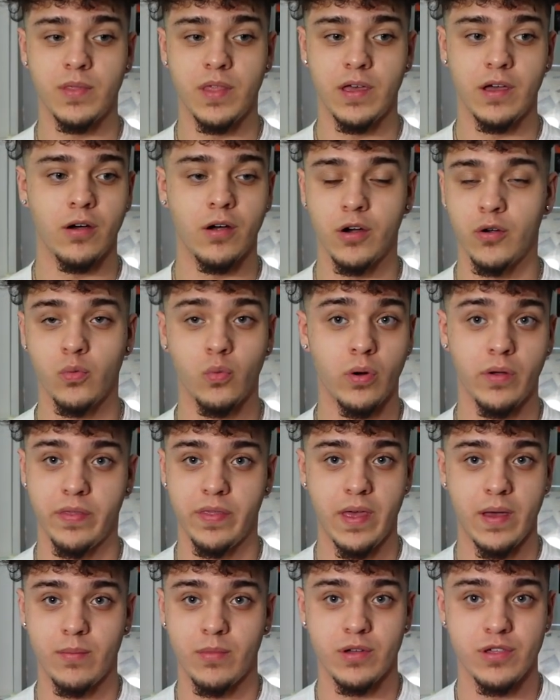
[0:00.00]
they aren't worth
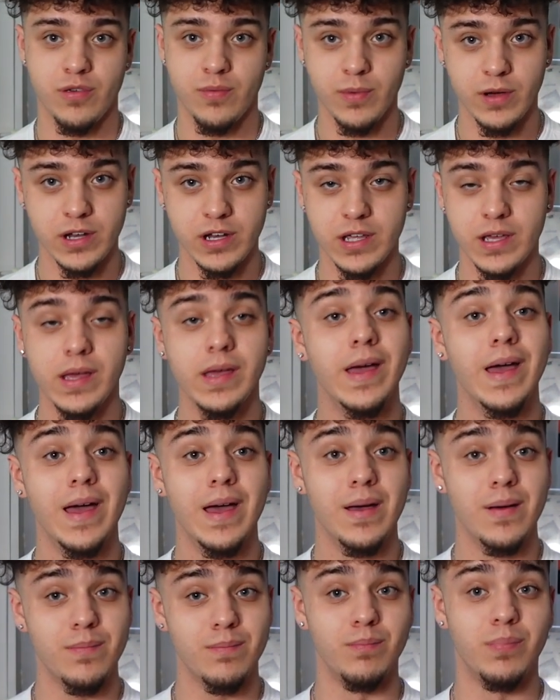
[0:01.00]
that much money,
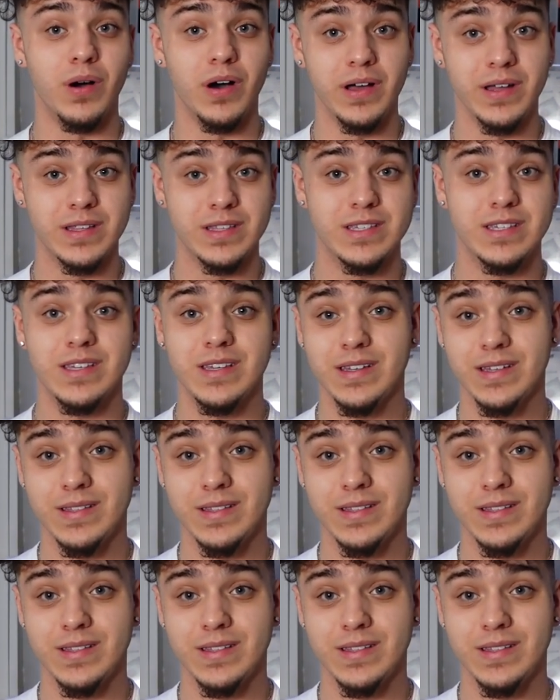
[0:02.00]
but